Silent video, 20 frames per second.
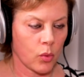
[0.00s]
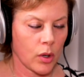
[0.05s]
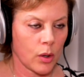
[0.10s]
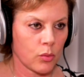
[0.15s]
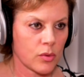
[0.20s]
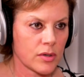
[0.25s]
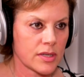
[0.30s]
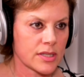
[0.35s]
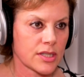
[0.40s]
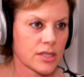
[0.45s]

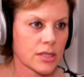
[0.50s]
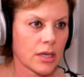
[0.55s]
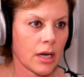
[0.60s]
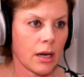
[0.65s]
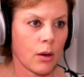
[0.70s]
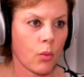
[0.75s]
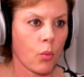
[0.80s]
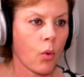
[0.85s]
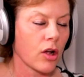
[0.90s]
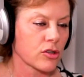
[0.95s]
what was
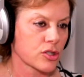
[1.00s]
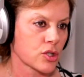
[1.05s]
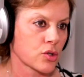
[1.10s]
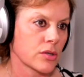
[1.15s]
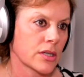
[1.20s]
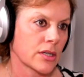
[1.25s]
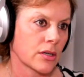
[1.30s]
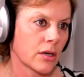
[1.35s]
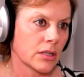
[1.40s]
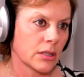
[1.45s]
Wall
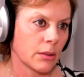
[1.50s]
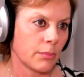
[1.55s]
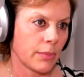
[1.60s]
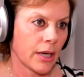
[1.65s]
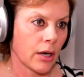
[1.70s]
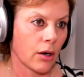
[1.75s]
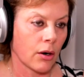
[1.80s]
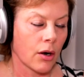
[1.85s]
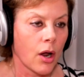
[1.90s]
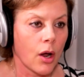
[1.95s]
Street all
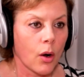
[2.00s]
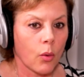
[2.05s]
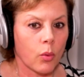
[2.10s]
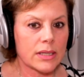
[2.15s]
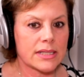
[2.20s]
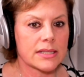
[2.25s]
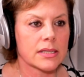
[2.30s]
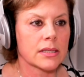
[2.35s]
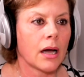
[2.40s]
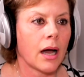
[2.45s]
about,
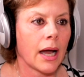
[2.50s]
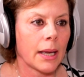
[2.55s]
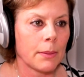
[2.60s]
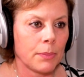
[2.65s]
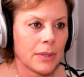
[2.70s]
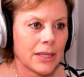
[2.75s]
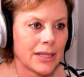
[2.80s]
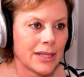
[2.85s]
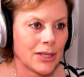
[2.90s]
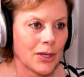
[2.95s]
what's an
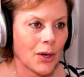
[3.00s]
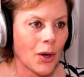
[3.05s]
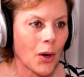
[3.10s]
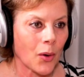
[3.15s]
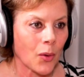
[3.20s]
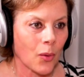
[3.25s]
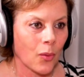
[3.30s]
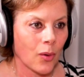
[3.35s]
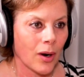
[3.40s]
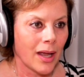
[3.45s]

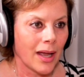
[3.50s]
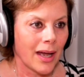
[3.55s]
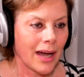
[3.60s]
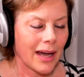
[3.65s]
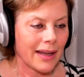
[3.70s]
IPO,